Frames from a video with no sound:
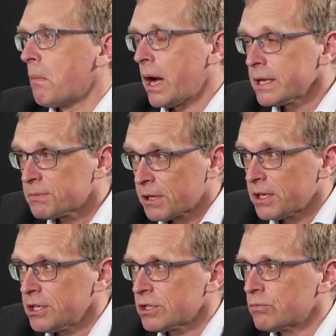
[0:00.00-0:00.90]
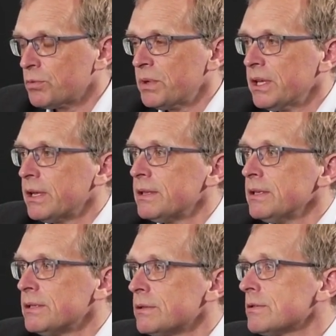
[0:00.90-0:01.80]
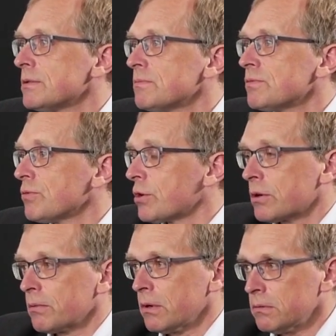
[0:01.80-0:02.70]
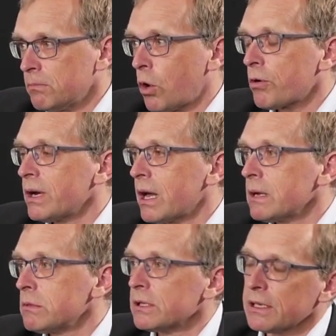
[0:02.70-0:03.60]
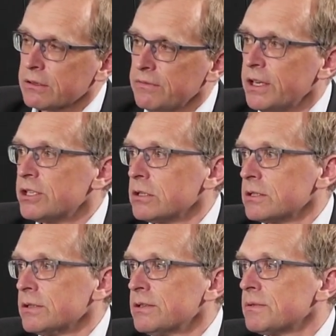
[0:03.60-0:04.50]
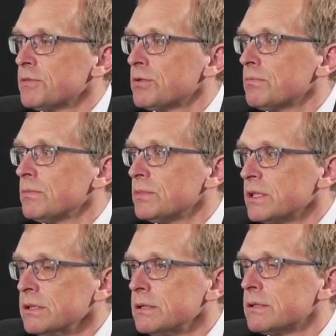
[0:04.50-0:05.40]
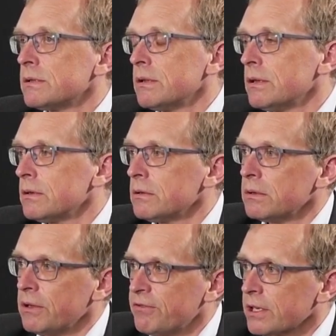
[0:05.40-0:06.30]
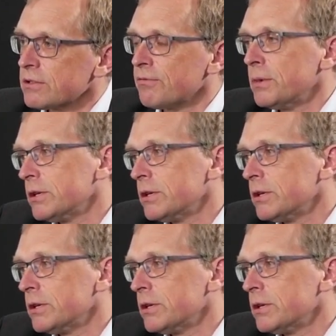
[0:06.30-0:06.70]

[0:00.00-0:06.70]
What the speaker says: my expectation would be that these systems work more reliable than conventional systems, since the effects of